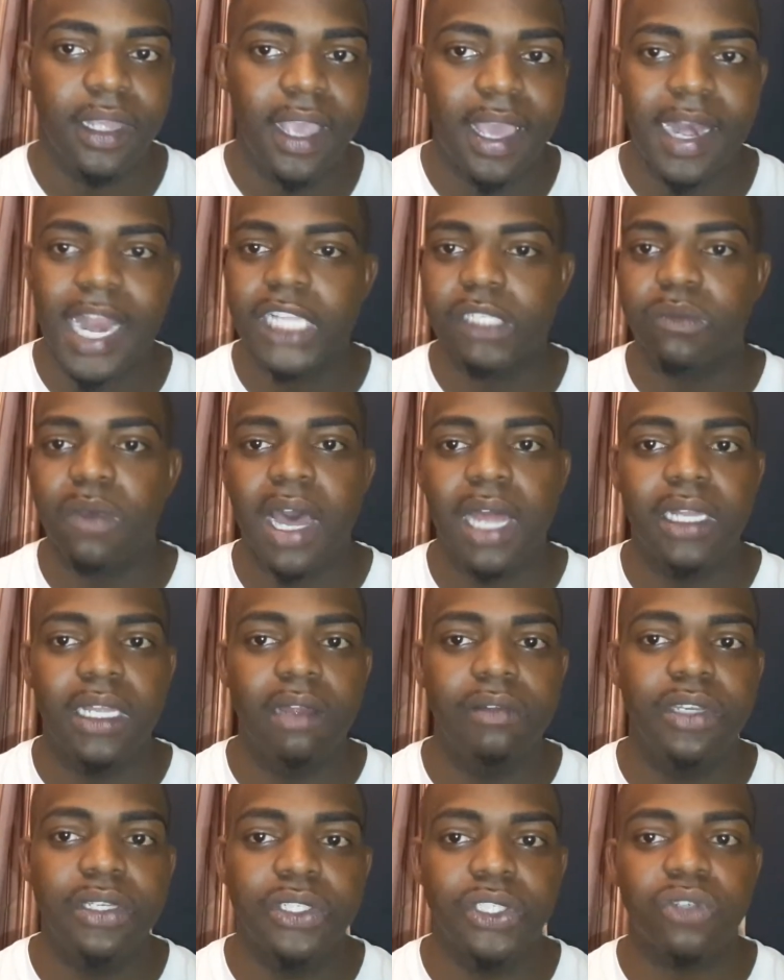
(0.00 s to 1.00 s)
And that's why I
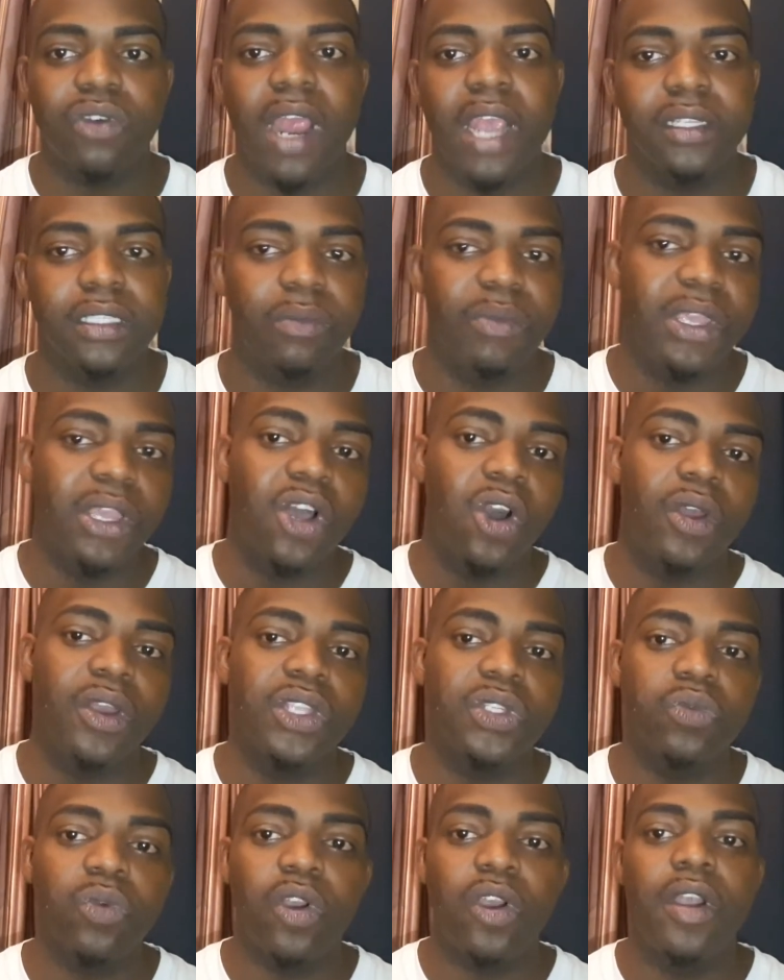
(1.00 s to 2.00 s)
love Jesus Christ, so we can go to
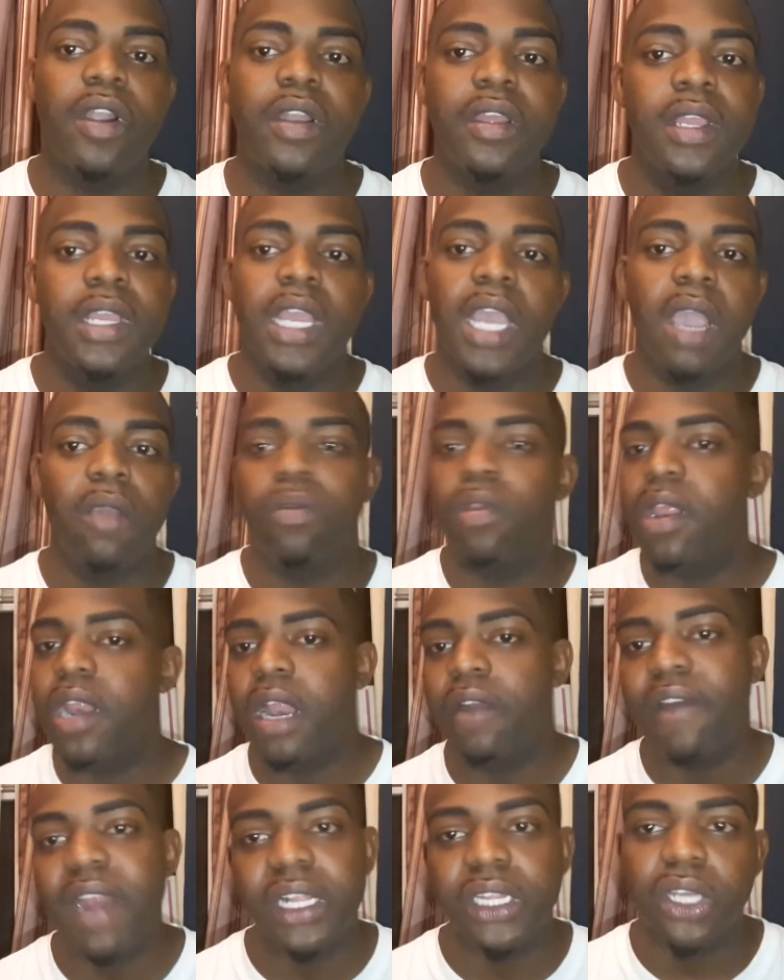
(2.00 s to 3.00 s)
his Word. And we don't
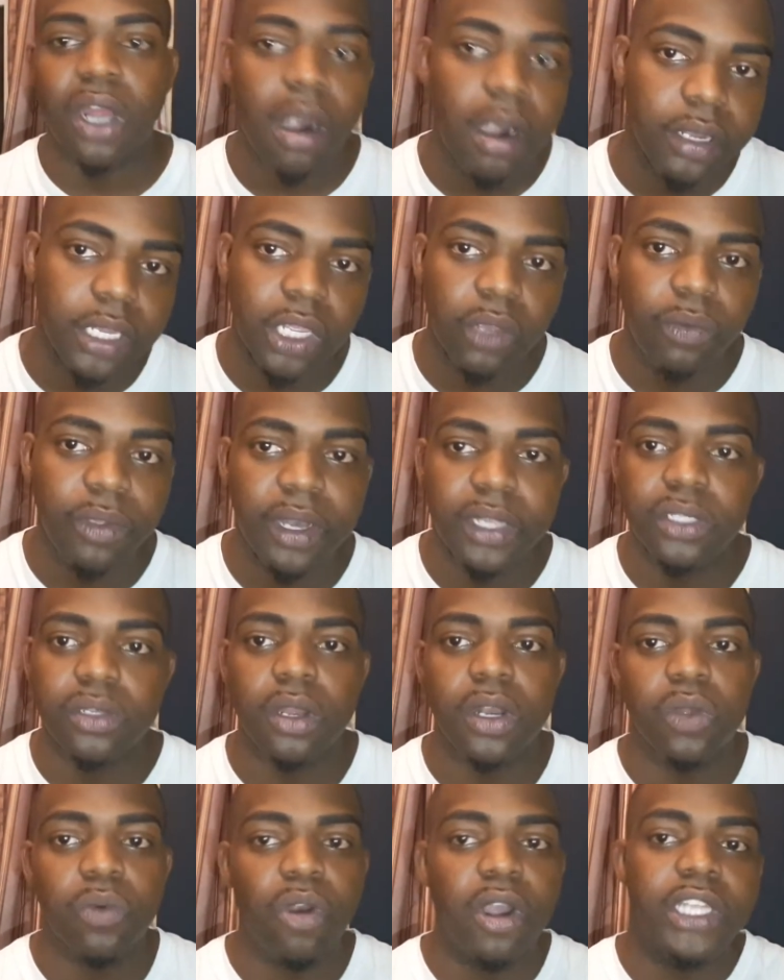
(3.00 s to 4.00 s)
never have to argue. We can just
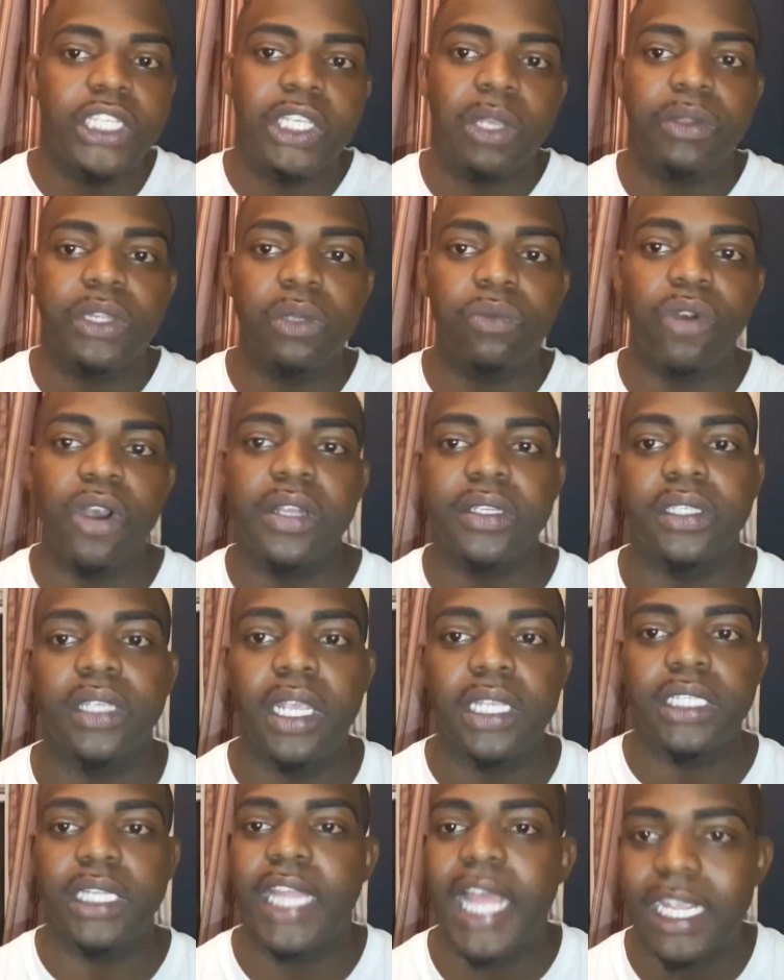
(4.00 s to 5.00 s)
go to the Word and see what the Word
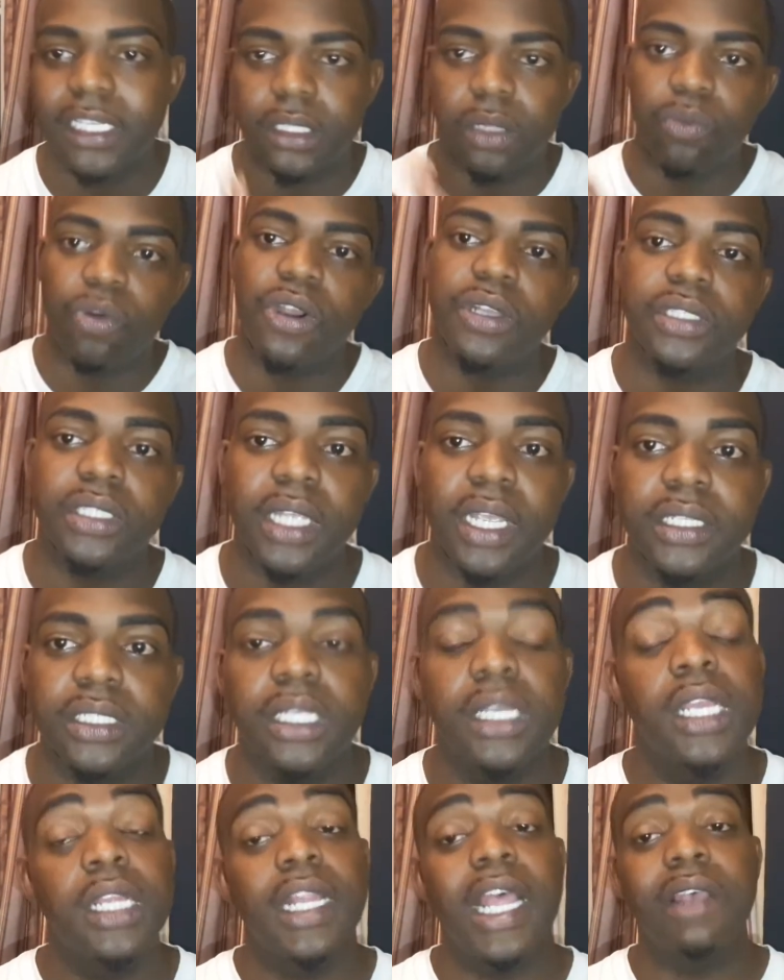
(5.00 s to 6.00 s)
says. That's the Word says.
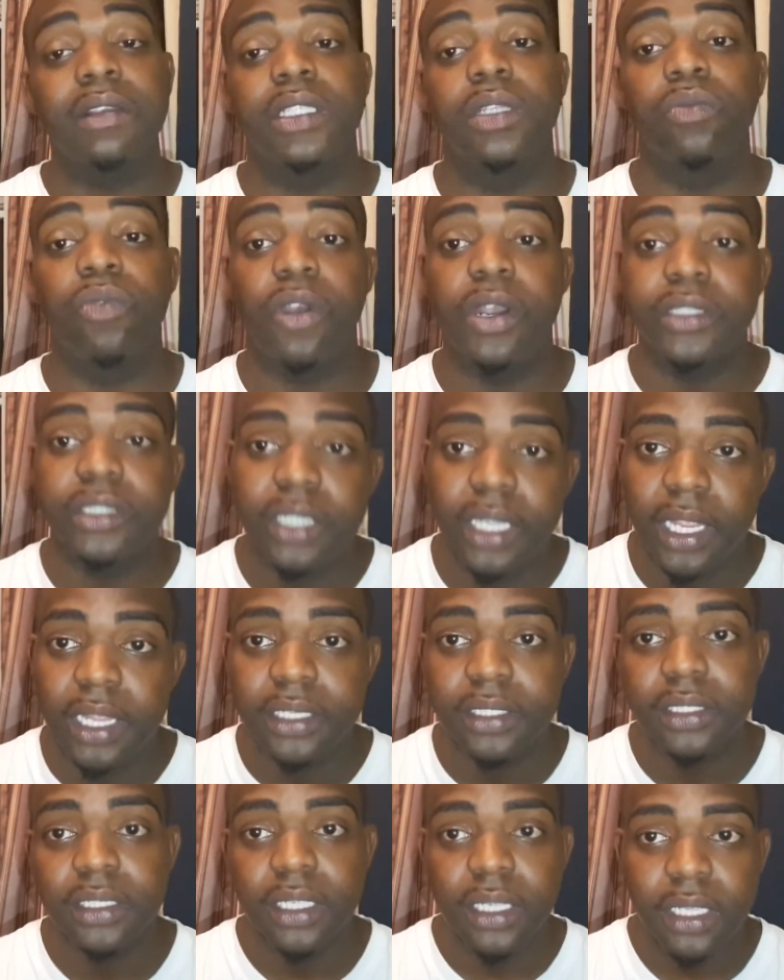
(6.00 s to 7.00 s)
That's the Word
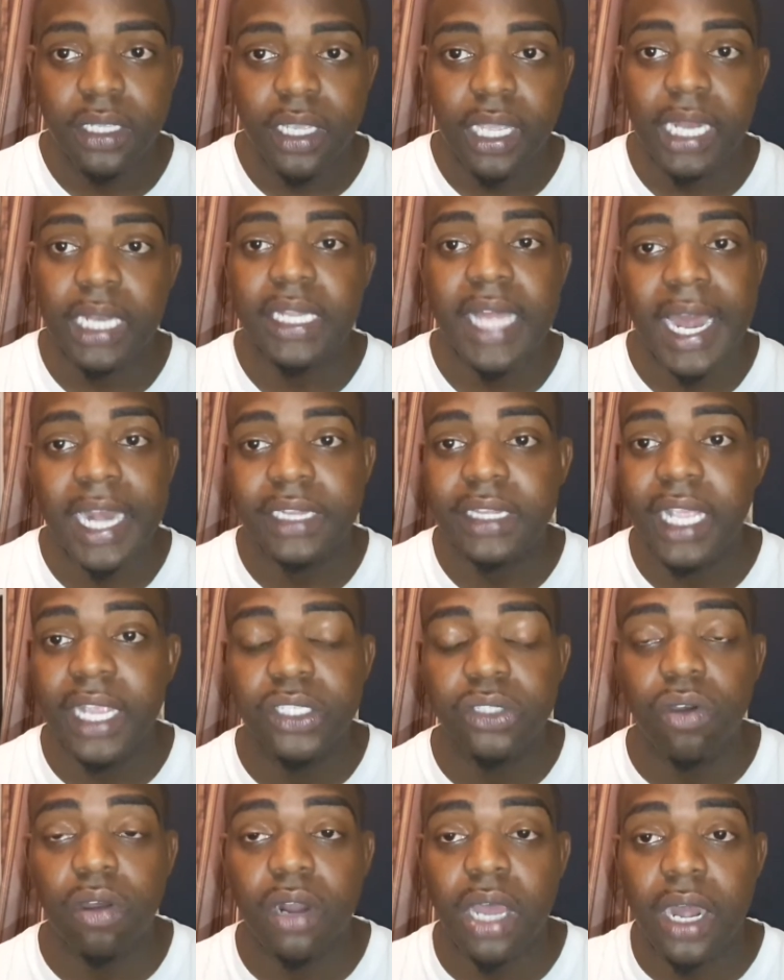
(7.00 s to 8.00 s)
says. And a lot of
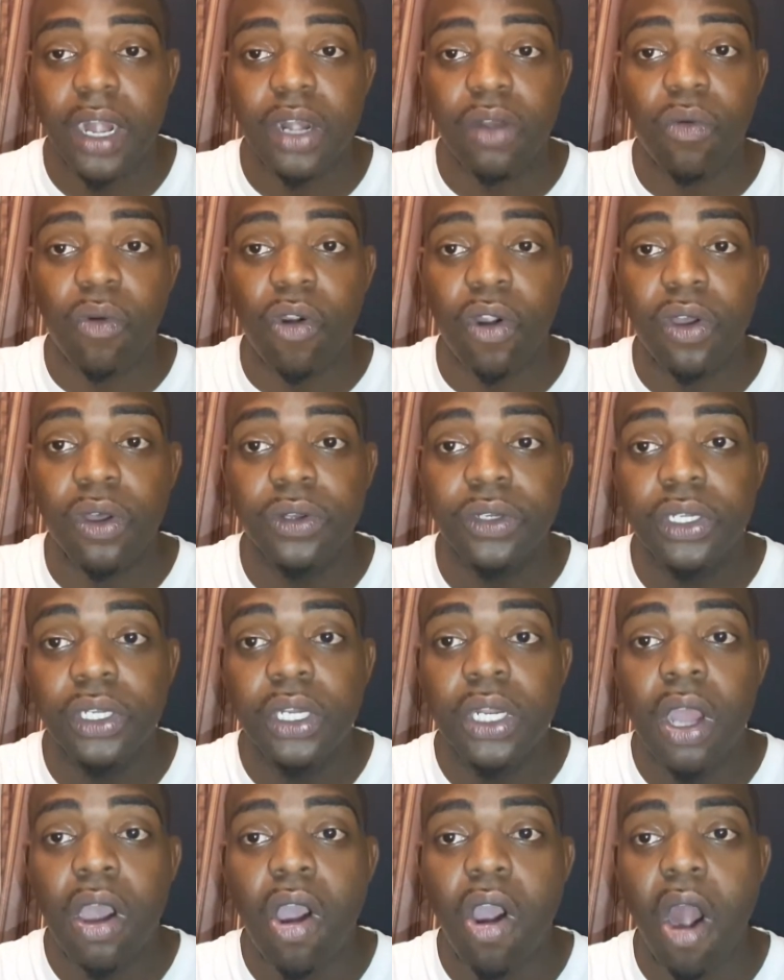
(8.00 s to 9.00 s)
things going on in the world
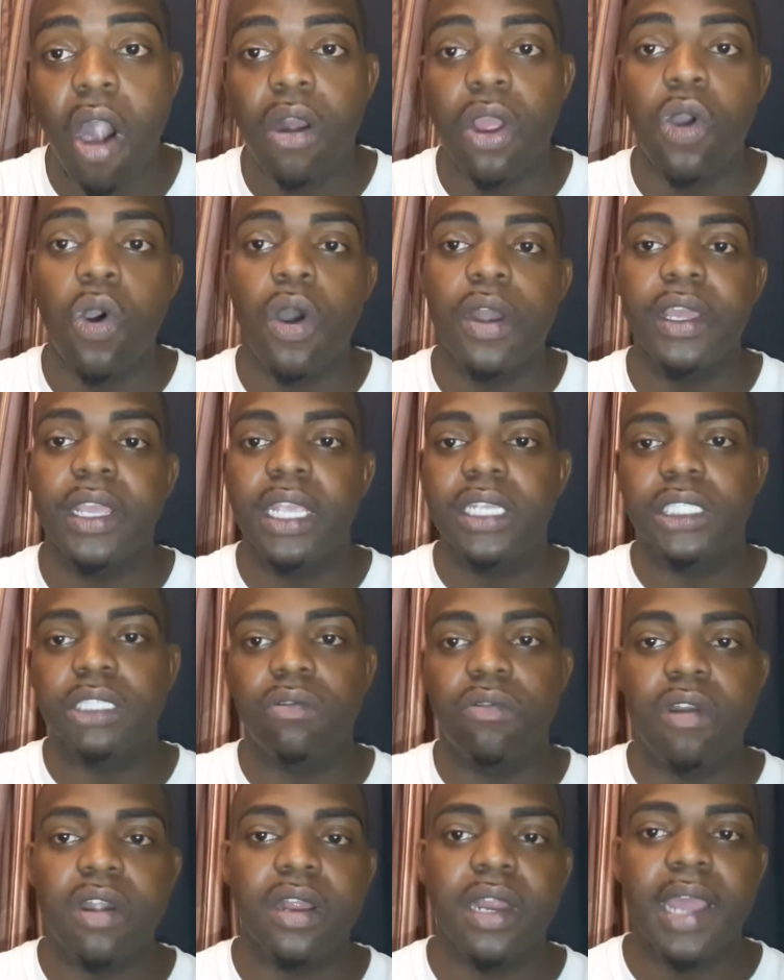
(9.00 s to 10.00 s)
are going against the
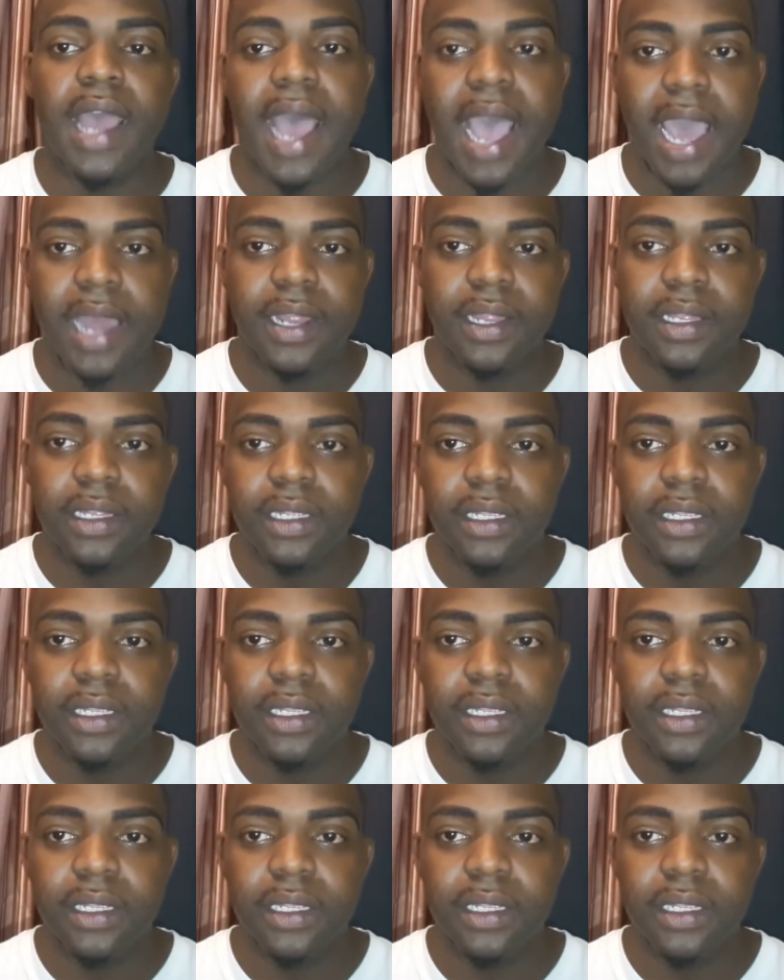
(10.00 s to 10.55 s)
Word of God.